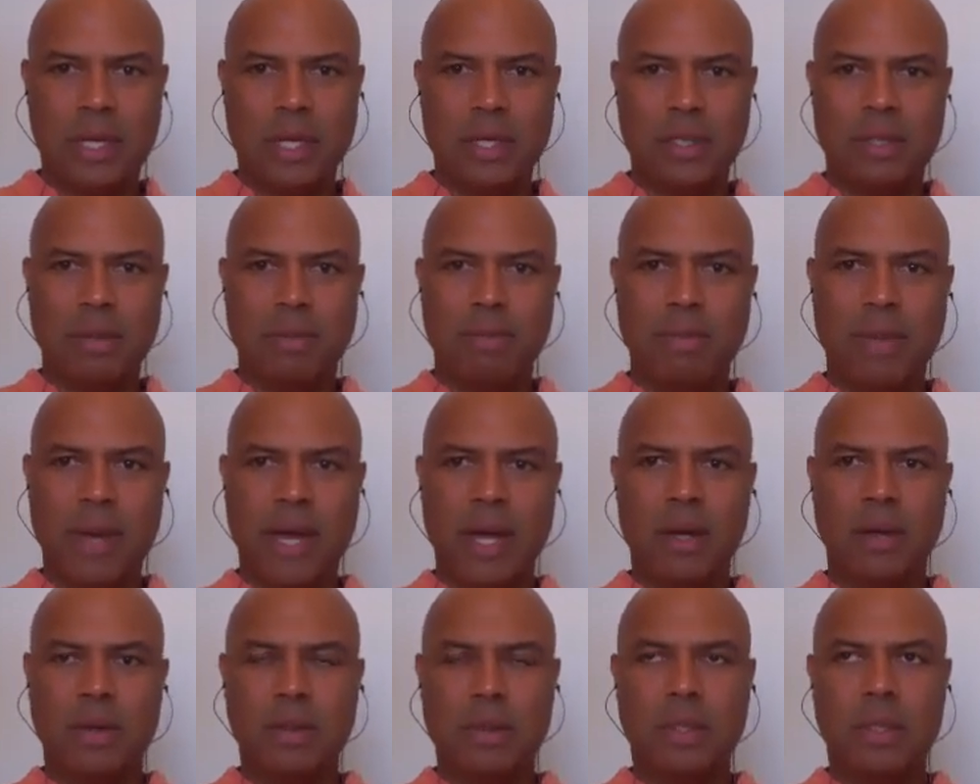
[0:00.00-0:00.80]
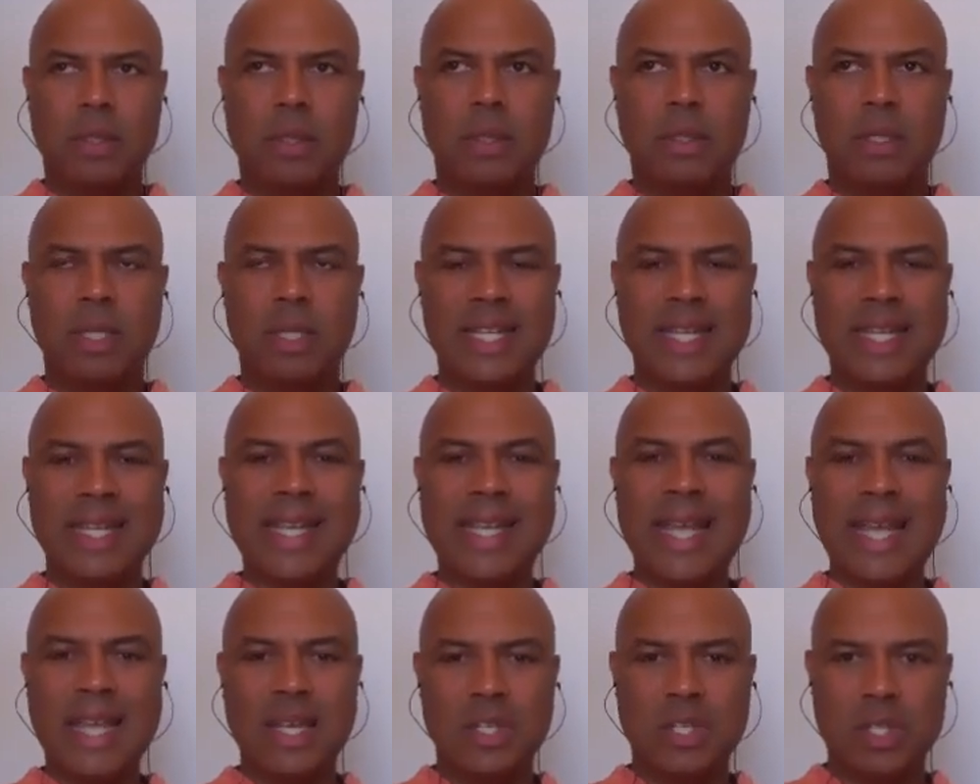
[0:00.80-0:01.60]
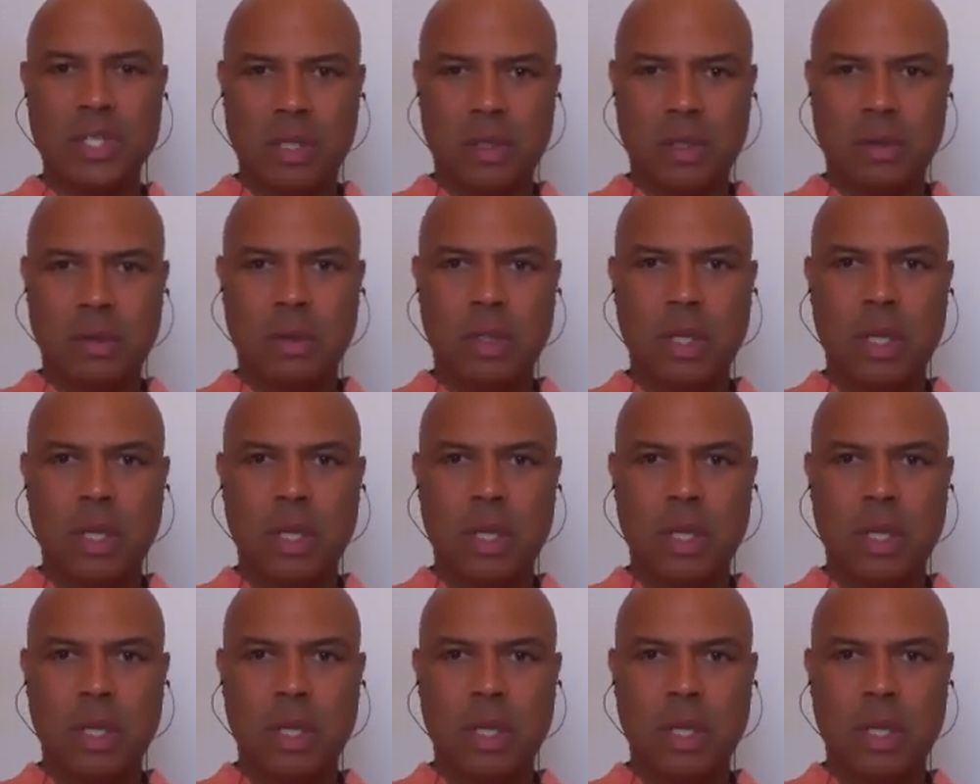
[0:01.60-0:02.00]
It is about negation.